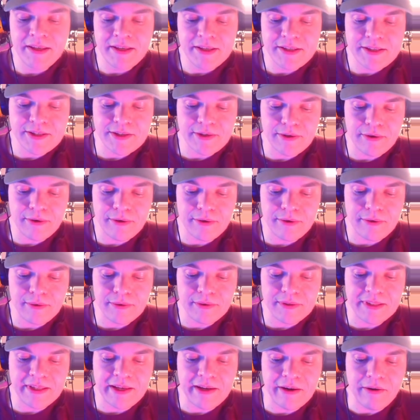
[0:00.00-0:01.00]

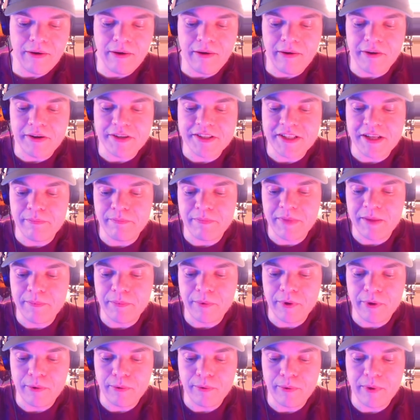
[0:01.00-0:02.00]
So there are some
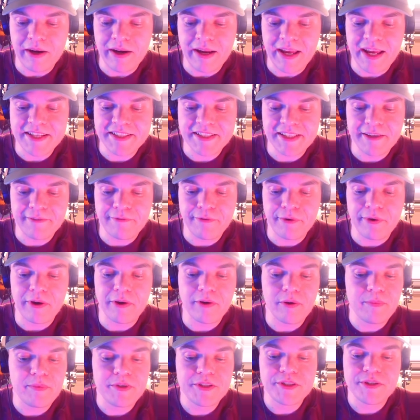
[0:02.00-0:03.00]
people who are asking for a
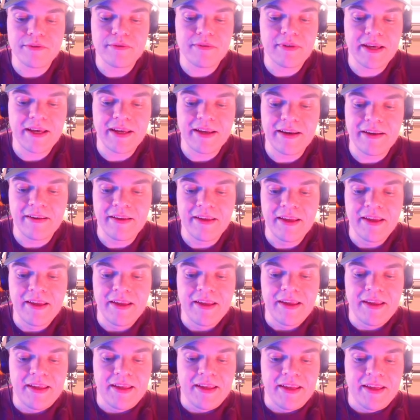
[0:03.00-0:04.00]
commission, and
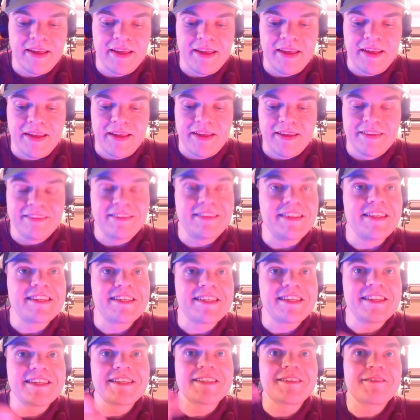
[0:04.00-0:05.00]

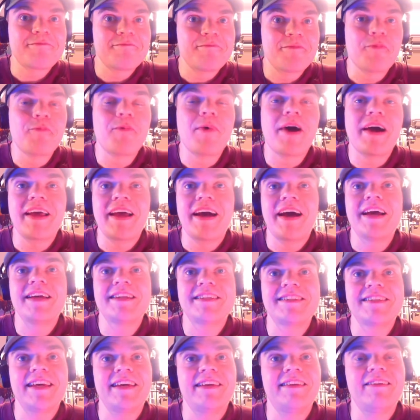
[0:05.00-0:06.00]
this is why I
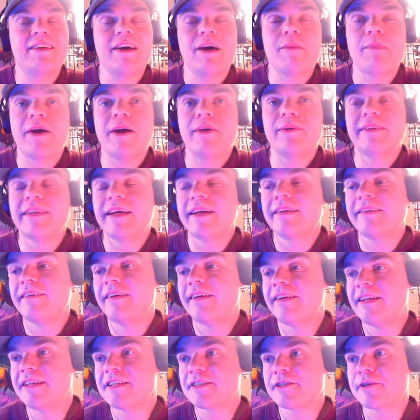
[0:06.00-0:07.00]
said about that
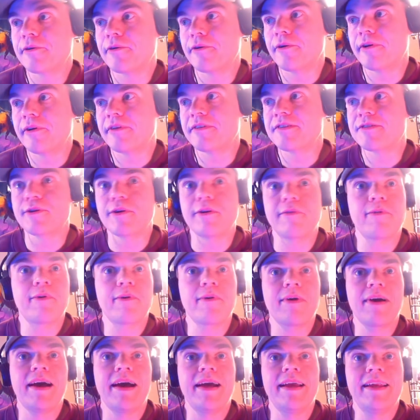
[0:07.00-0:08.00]
Discord
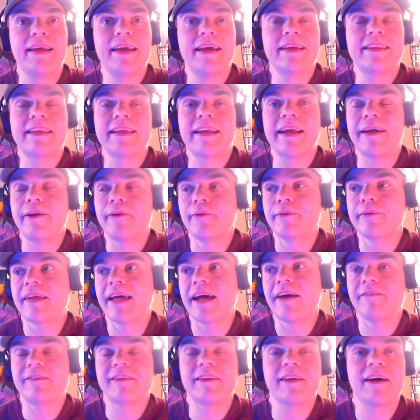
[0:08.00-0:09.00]
server idea that I don't
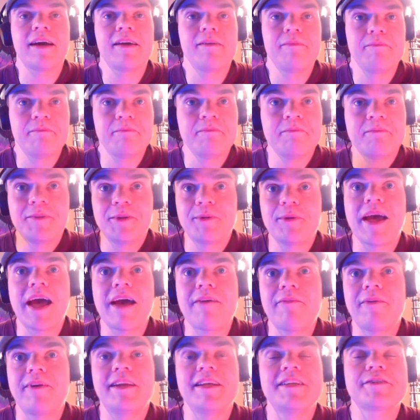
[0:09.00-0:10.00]
have time to
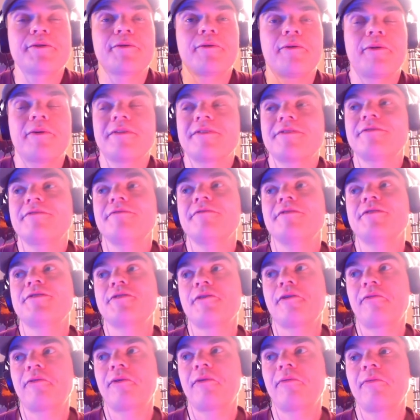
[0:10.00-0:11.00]
have a Discord
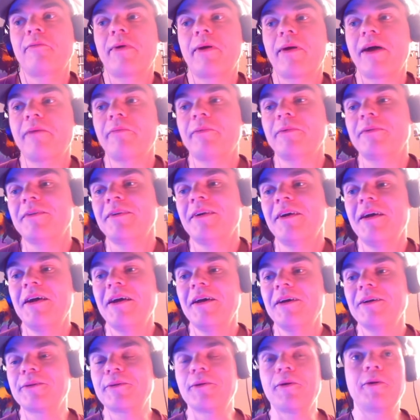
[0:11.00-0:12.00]
server where I would
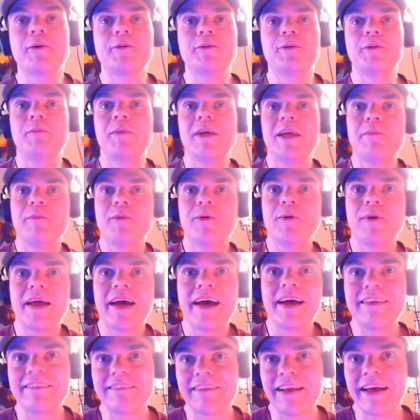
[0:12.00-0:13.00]
talk to people
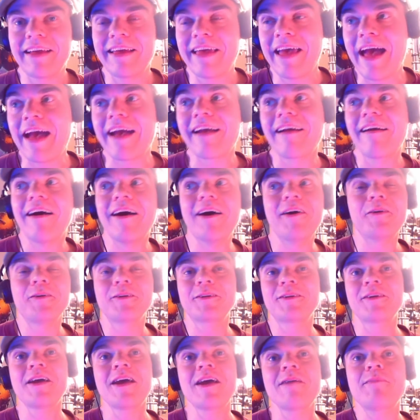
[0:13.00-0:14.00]
and like hang
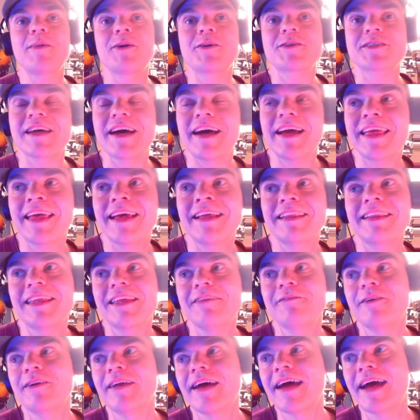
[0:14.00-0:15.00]
out, because I can't
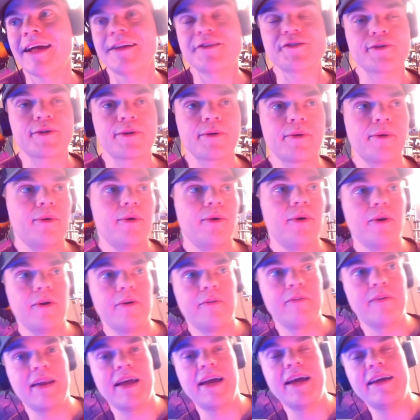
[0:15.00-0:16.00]
even answer all
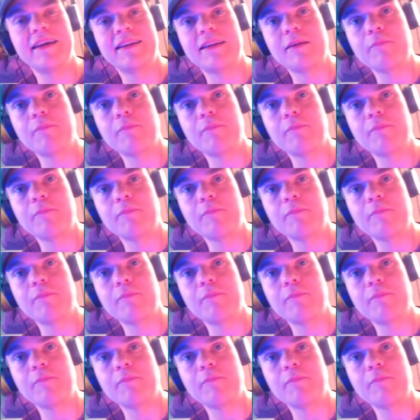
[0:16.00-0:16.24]
of like the